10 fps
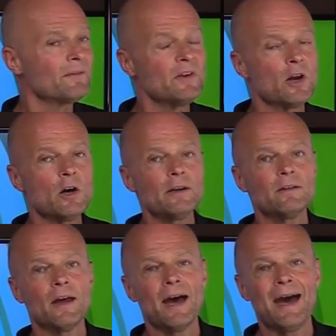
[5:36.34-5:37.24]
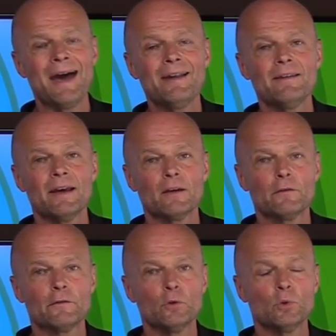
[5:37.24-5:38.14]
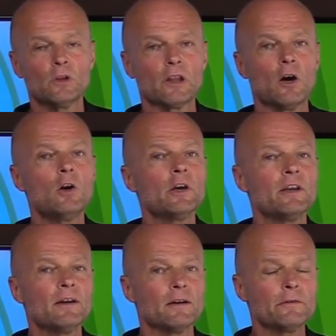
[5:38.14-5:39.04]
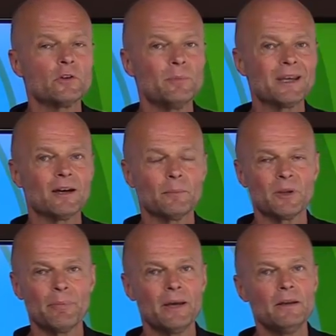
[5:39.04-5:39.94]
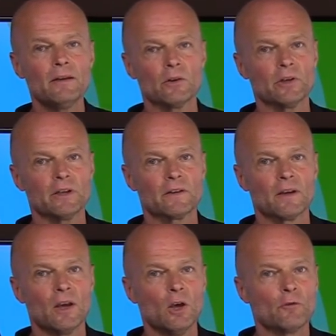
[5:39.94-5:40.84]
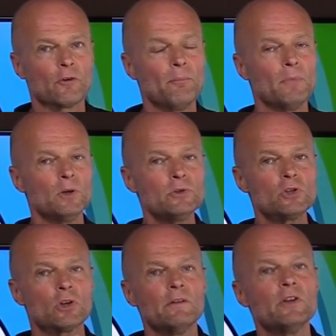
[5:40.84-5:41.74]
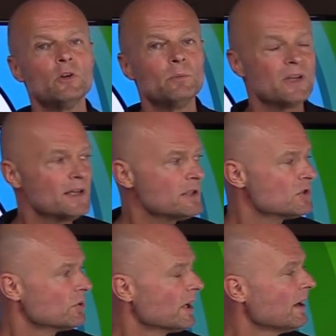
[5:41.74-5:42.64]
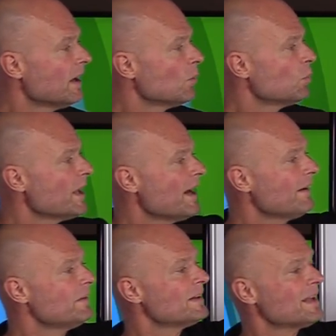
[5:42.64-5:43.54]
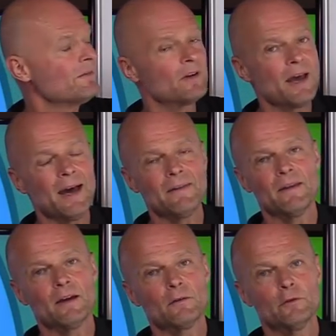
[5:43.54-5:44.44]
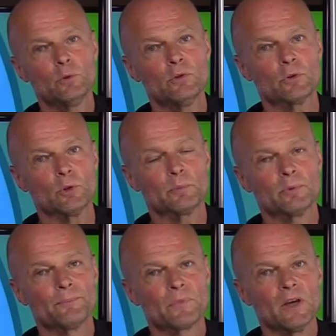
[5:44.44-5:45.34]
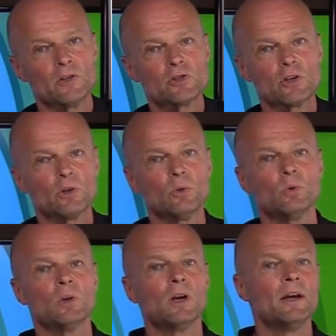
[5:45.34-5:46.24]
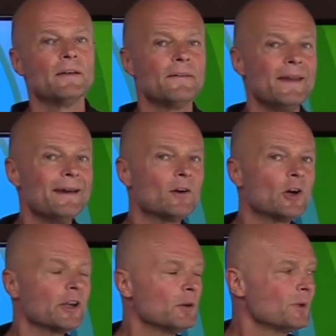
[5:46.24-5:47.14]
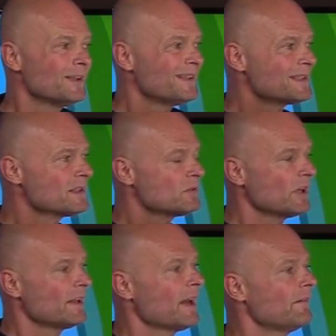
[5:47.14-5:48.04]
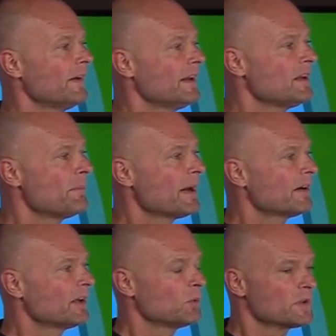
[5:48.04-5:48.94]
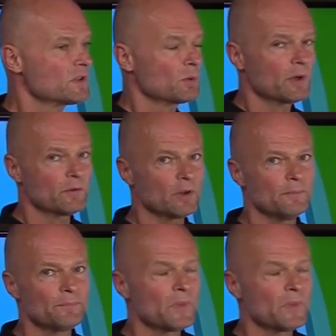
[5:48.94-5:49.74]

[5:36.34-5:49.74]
have not had that food long enough to become dependent on it. For most of human history, we haven't even had that food group. So that argument doesn't really have any bearing whatsoever.